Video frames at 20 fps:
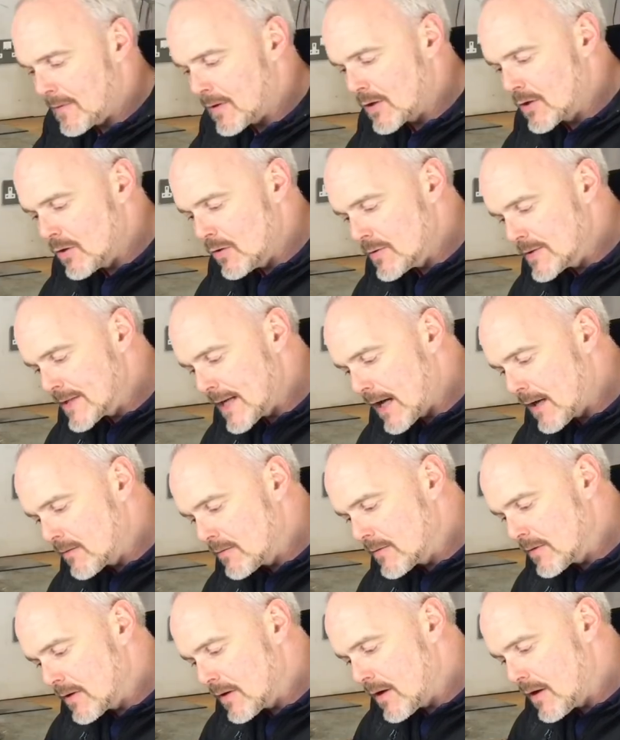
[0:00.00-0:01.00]
go
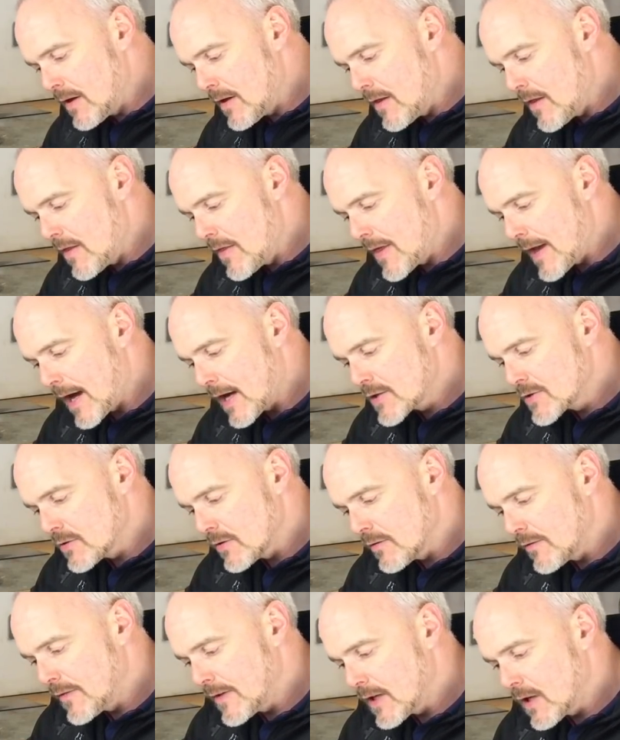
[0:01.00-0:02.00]
down the
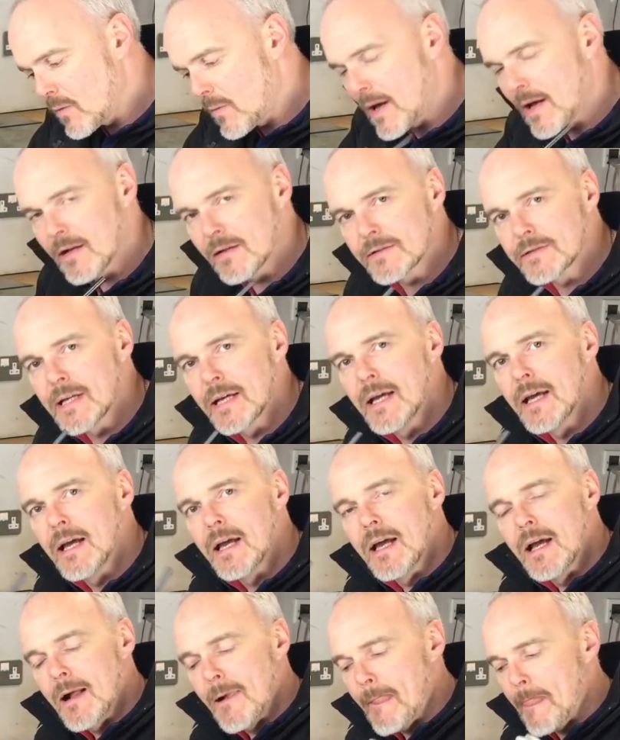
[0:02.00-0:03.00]
actual fillet weld,
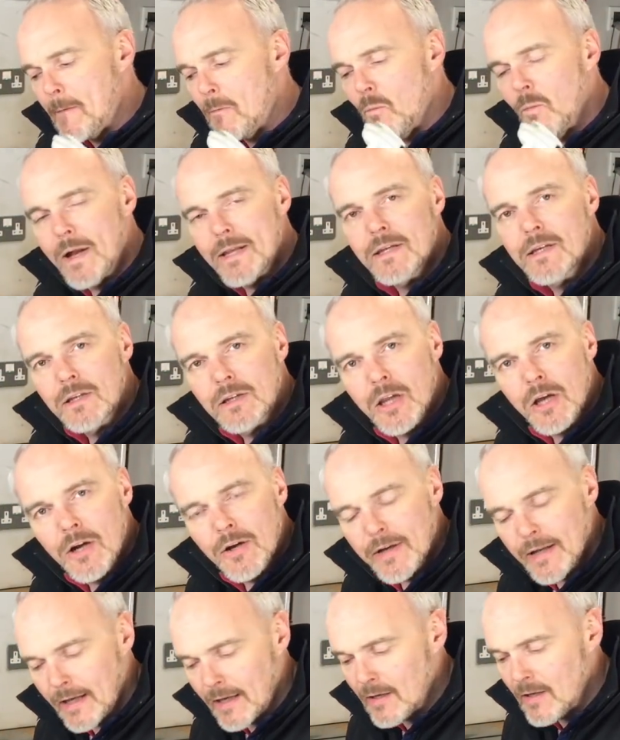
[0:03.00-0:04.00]
when you're
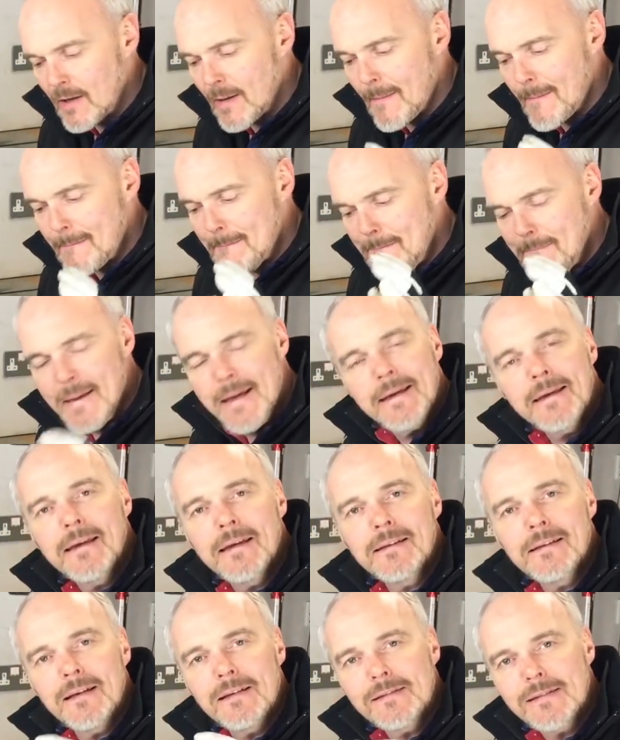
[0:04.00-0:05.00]
learning, make
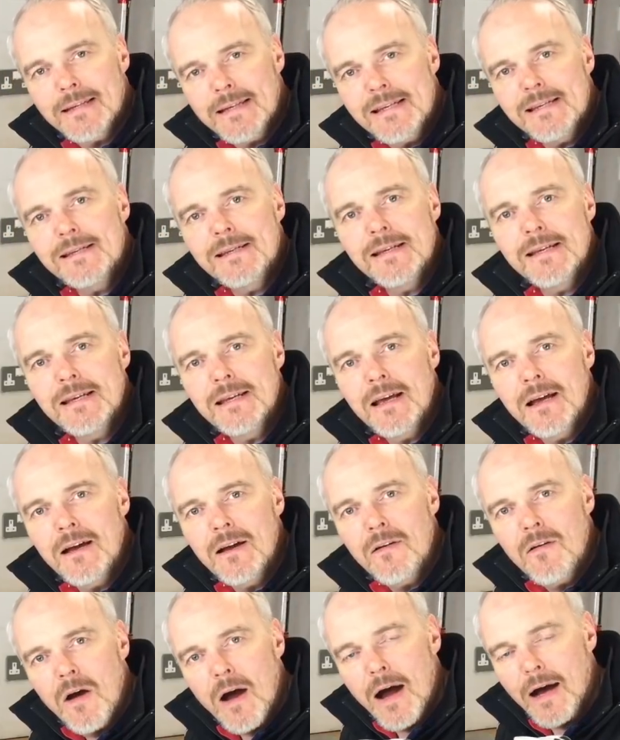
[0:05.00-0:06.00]
it as easy
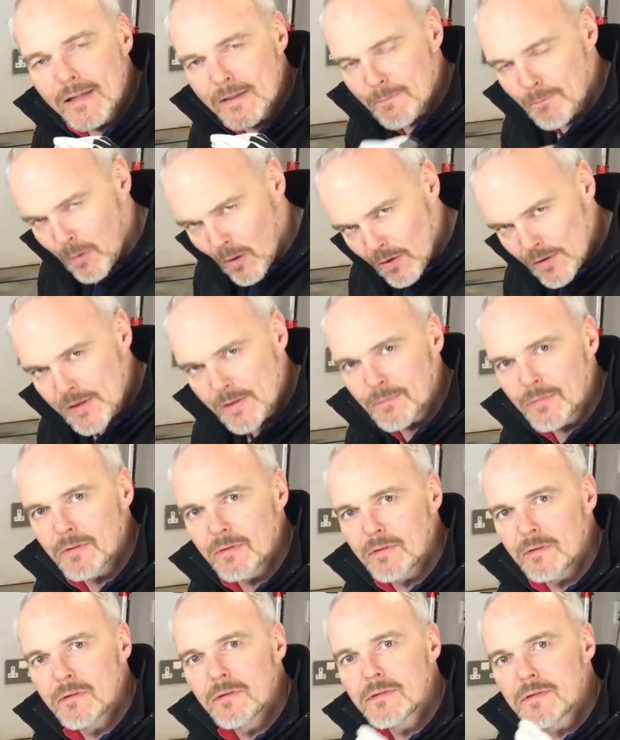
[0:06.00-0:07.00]
as
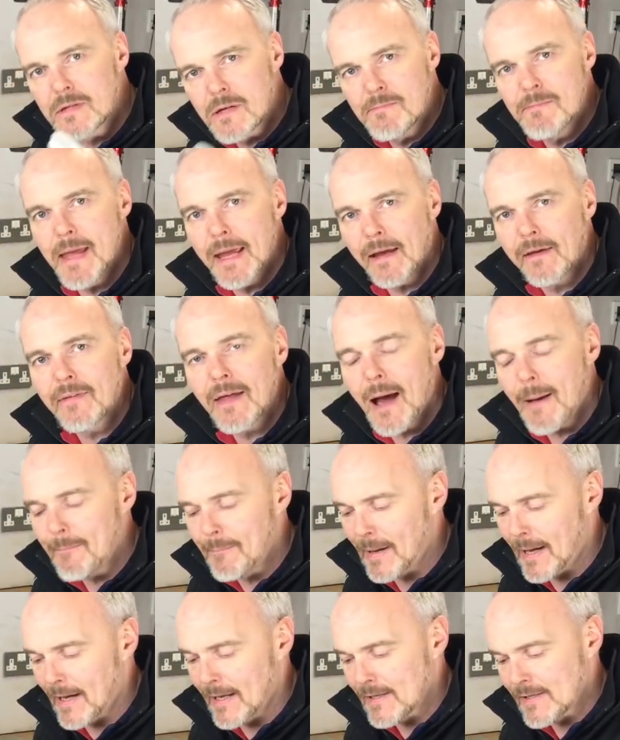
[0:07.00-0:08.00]
possible to make that
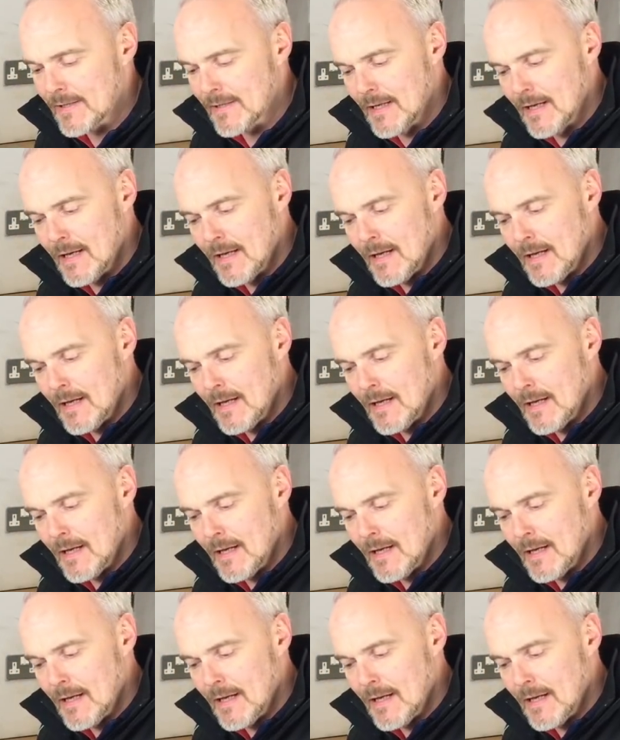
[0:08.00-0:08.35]
pass.